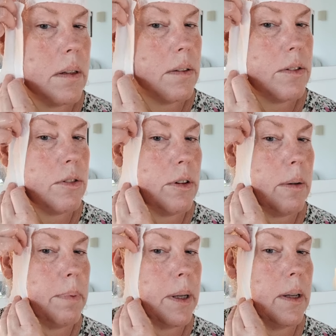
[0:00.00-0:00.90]
a
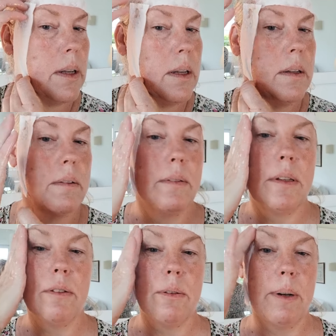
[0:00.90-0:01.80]
strip
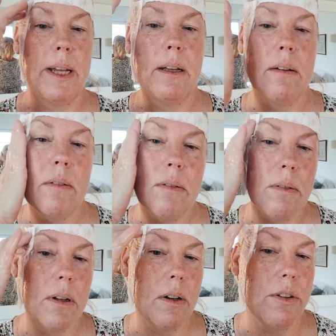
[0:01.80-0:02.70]
this way.
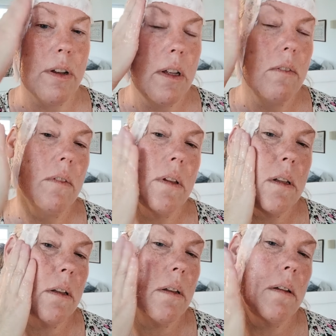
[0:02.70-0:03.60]
Gosh,
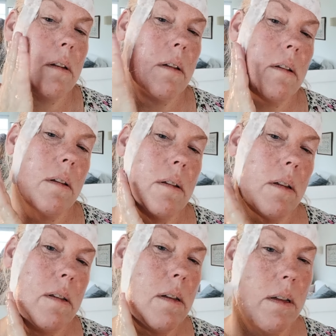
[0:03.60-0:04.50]
I